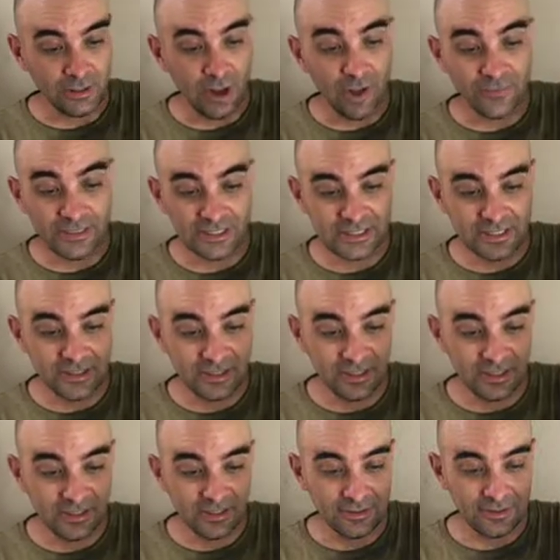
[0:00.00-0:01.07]
Obviously
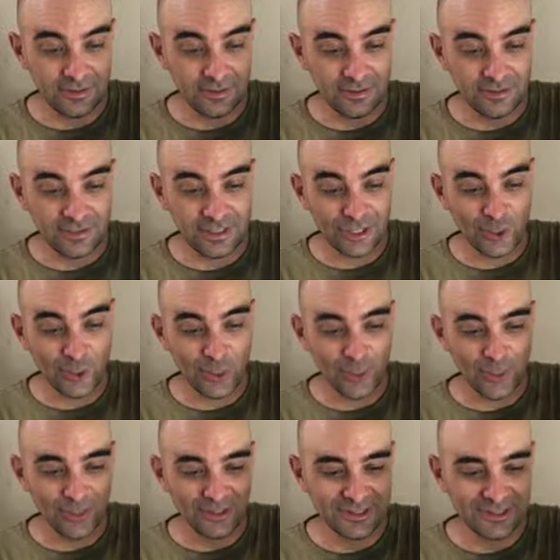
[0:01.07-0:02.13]
the
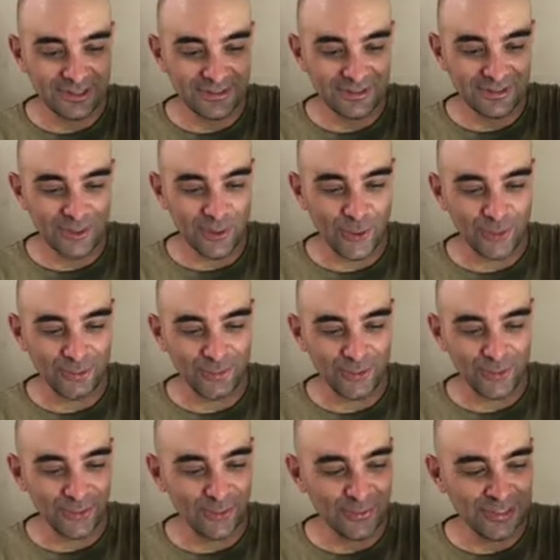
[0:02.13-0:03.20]
cold
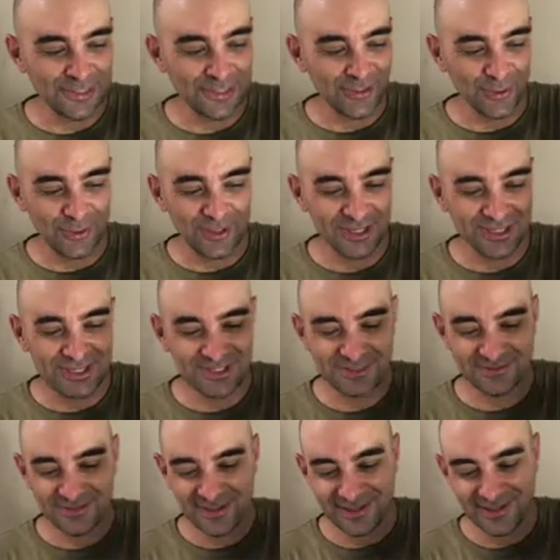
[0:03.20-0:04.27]
brew is glorious,
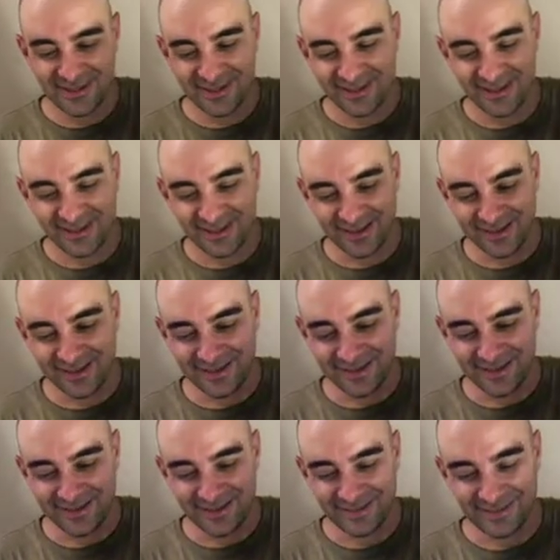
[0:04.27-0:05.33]

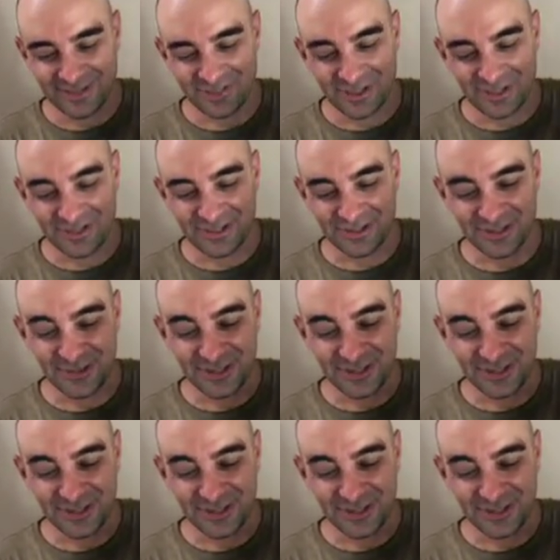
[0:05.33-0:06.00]
especially the